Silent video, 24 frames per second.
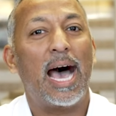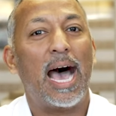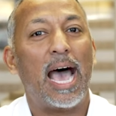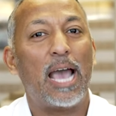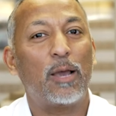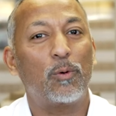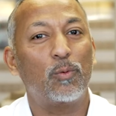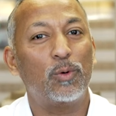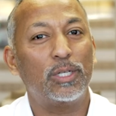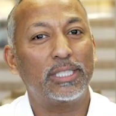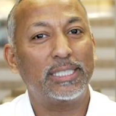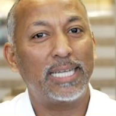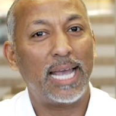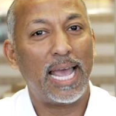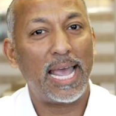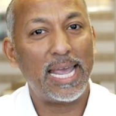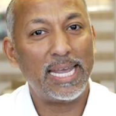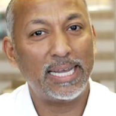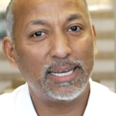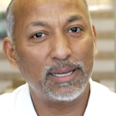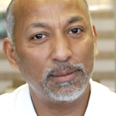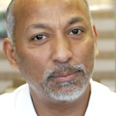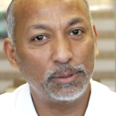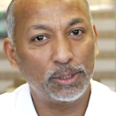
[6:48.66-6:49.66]
I would
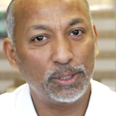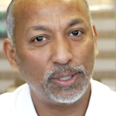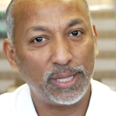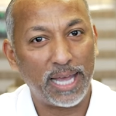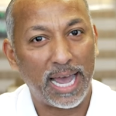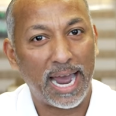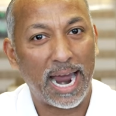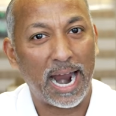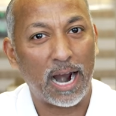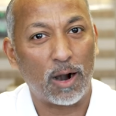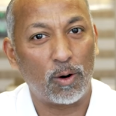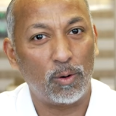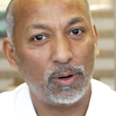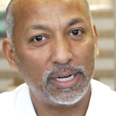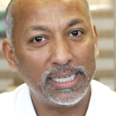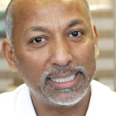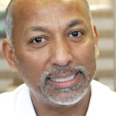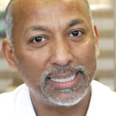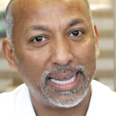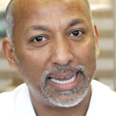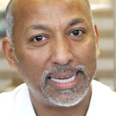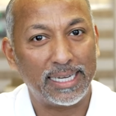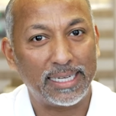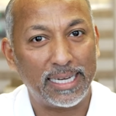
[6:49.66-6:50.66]
take him to the hourly
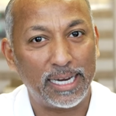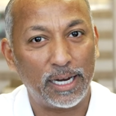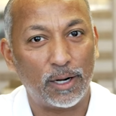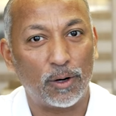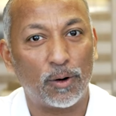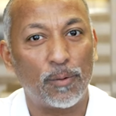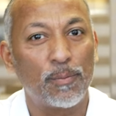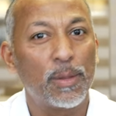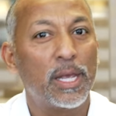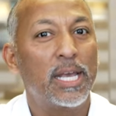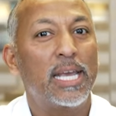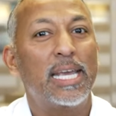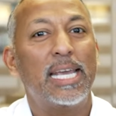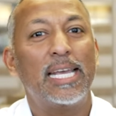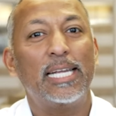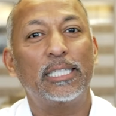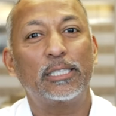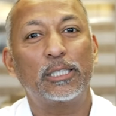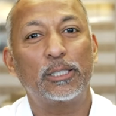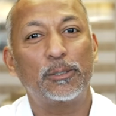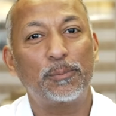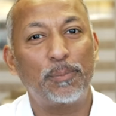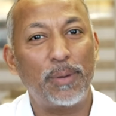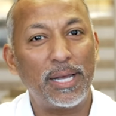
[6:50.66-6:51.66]
daycare.
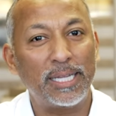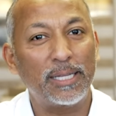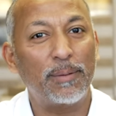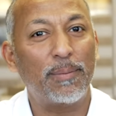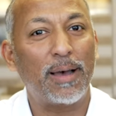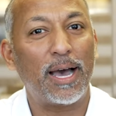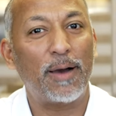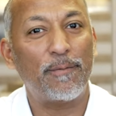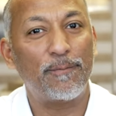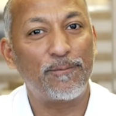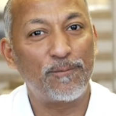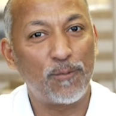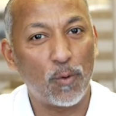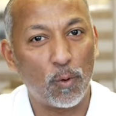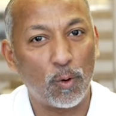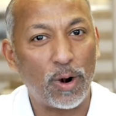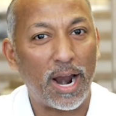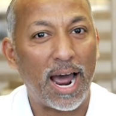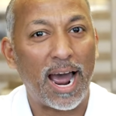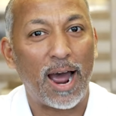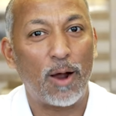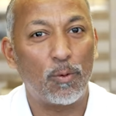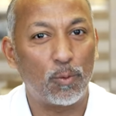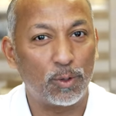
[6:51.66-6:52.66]
He'd spend about
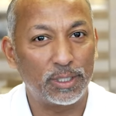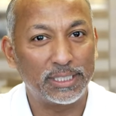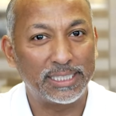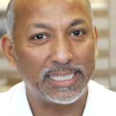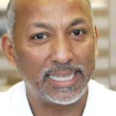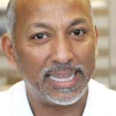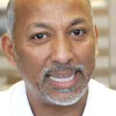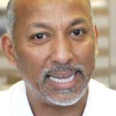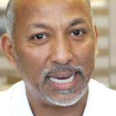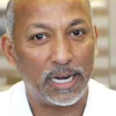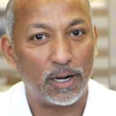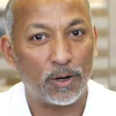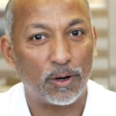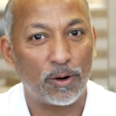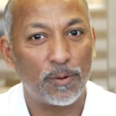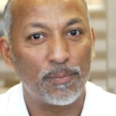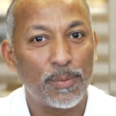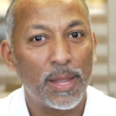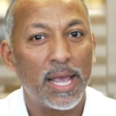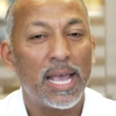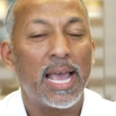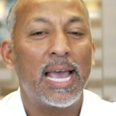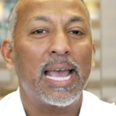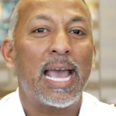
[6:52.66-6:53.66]
four hours there.
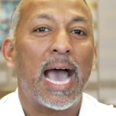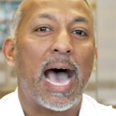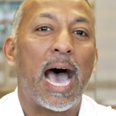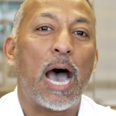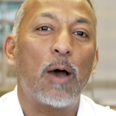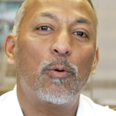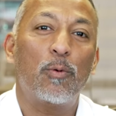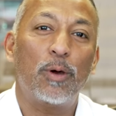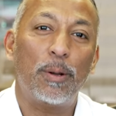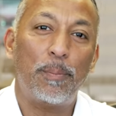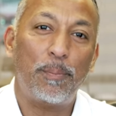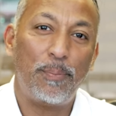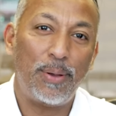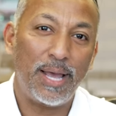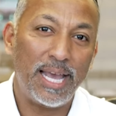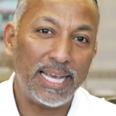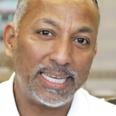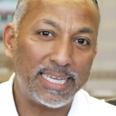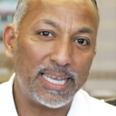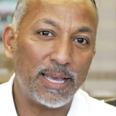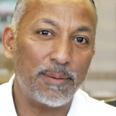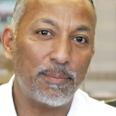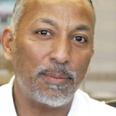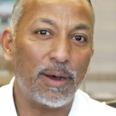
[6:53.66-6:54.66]
I would
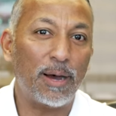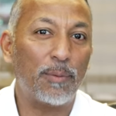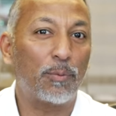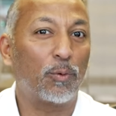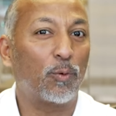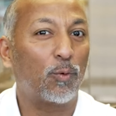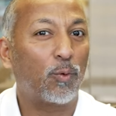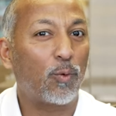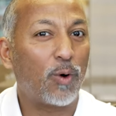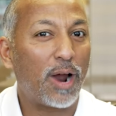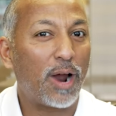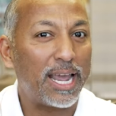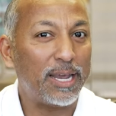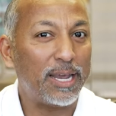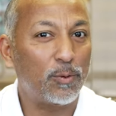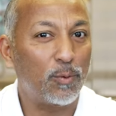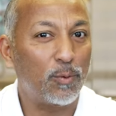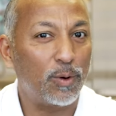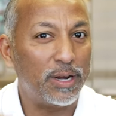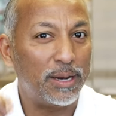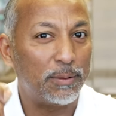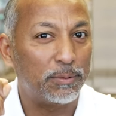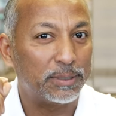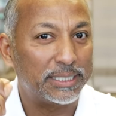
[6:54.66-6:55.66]
pick him up right
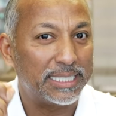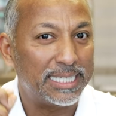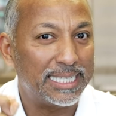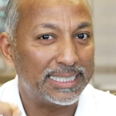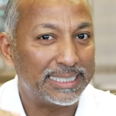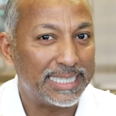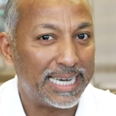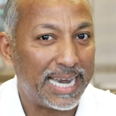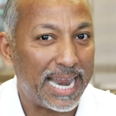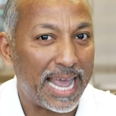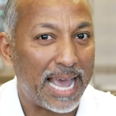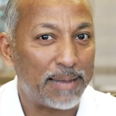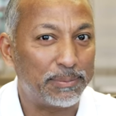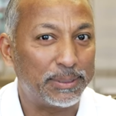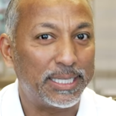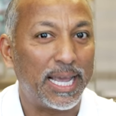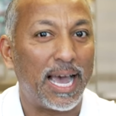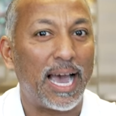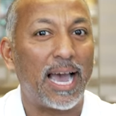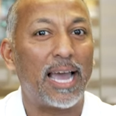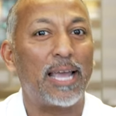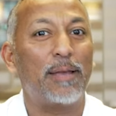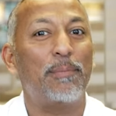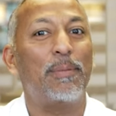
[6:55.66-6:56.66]
when it was his nap
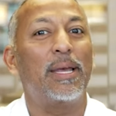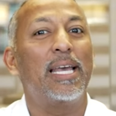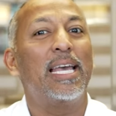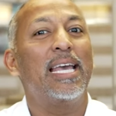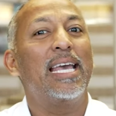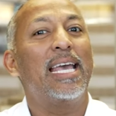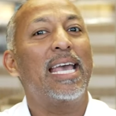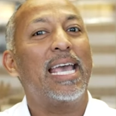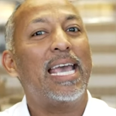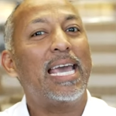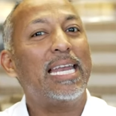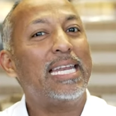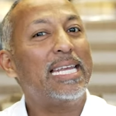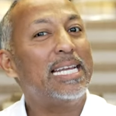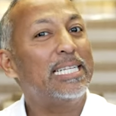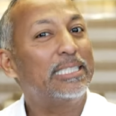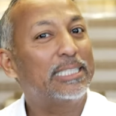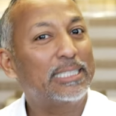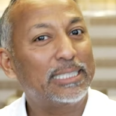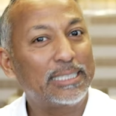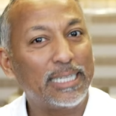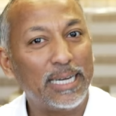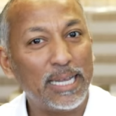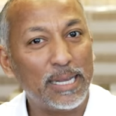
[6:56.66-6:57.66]
time and he'd
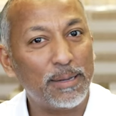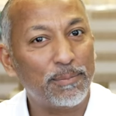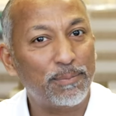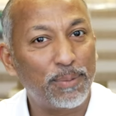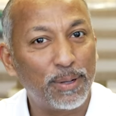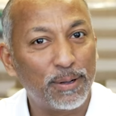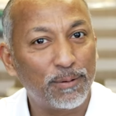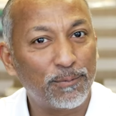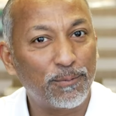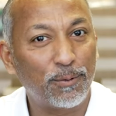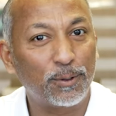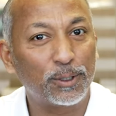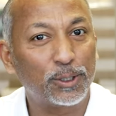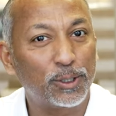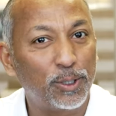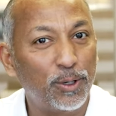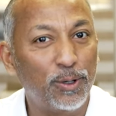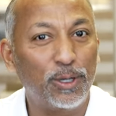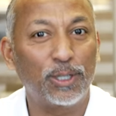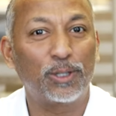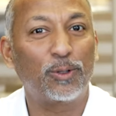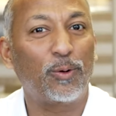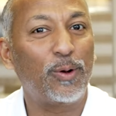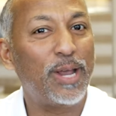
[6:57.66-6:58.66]
sleep for two
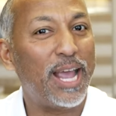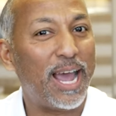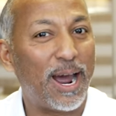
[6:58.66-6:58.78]
to three